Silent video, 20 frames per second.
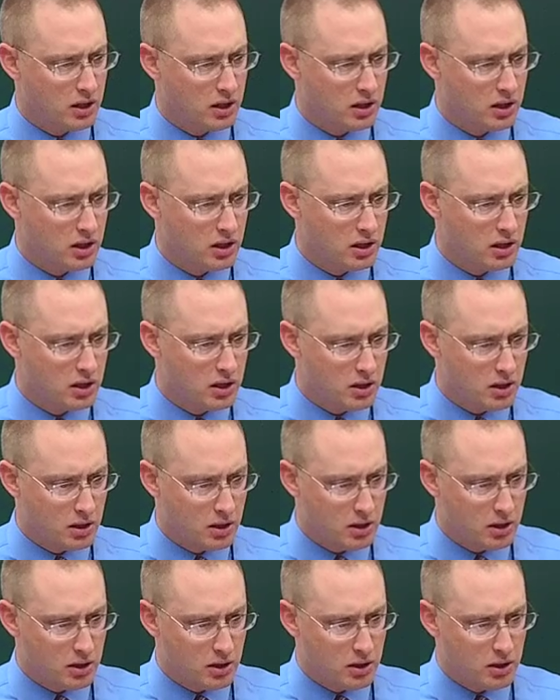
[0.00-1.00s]
It's
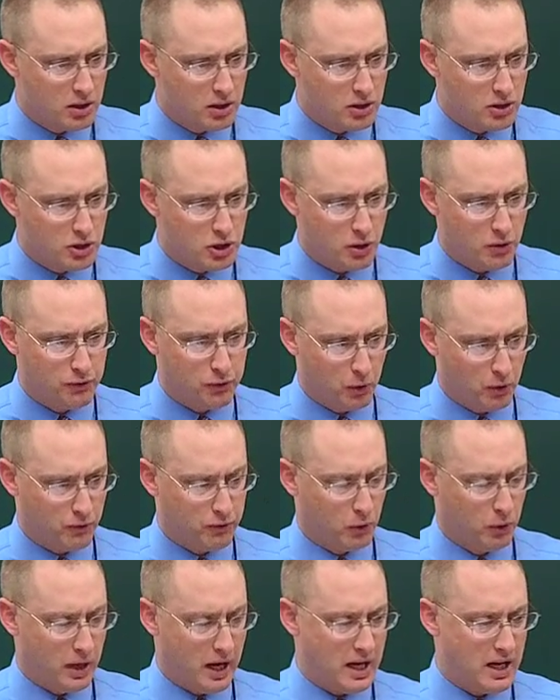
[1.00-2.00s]
two two,
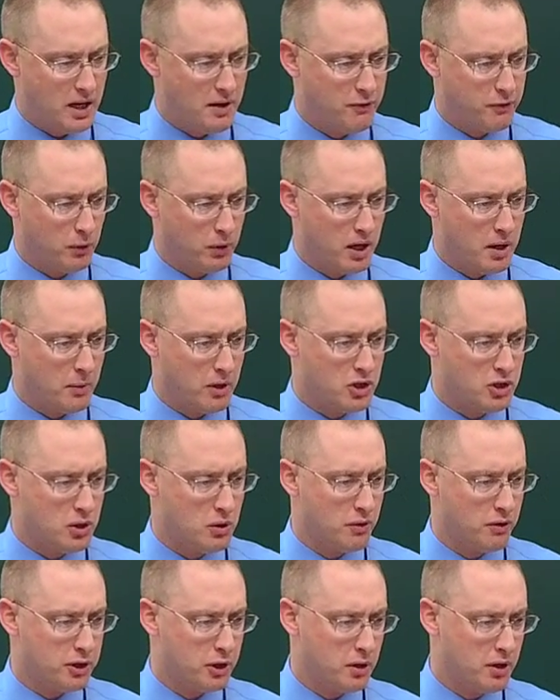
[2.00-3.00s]
480 to 481,
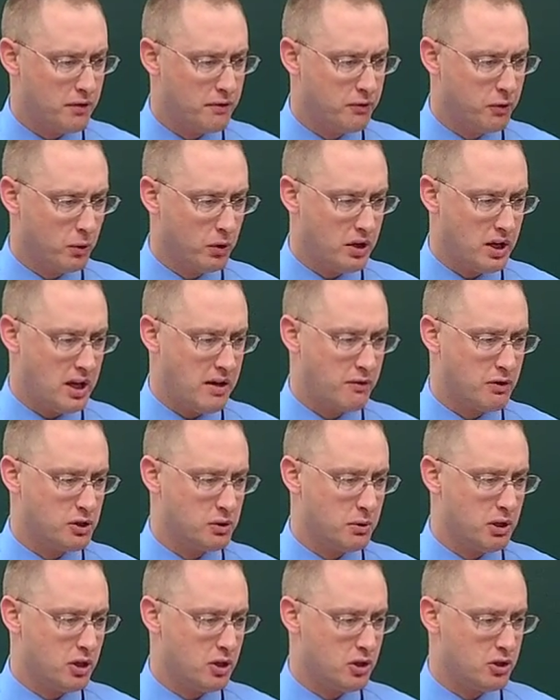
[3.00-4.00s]
234 the even. So
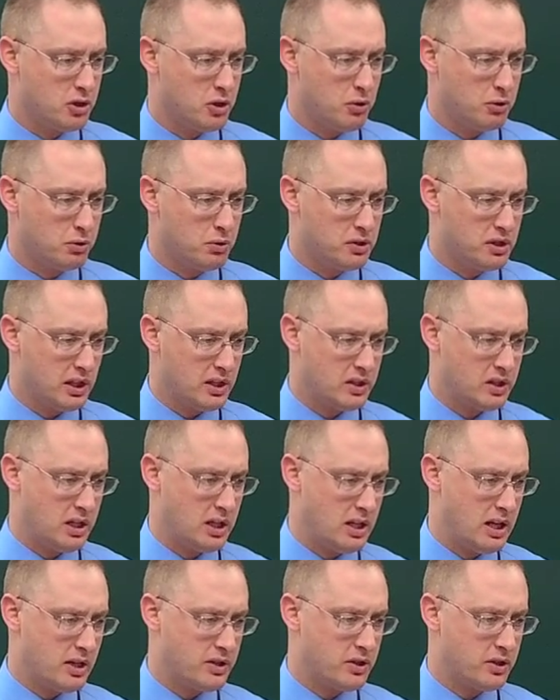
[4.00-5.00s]
we did it 2 through
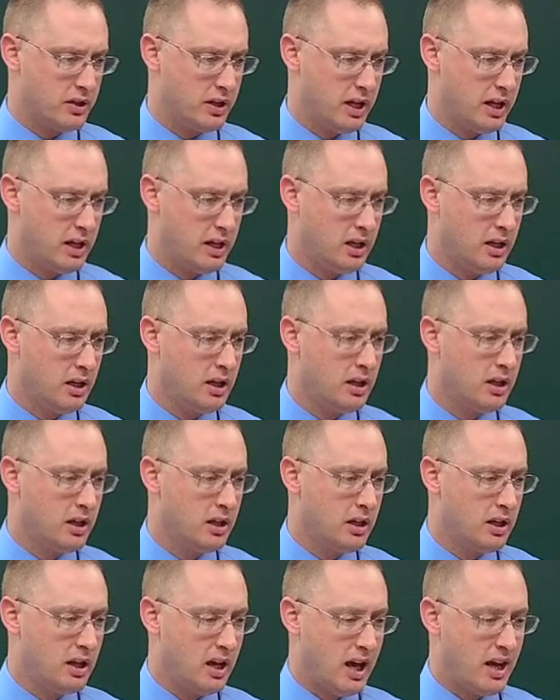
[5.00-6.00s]
16 yesterday,
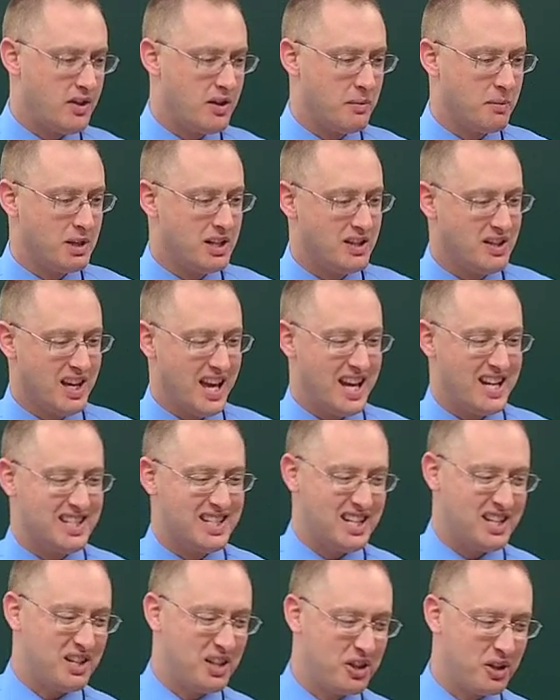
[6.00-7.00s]
and then we did the
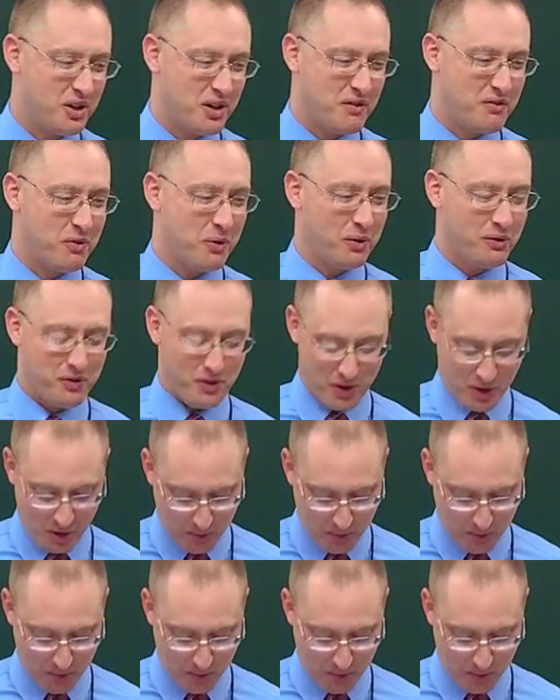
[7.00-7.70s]
18 and 34 for the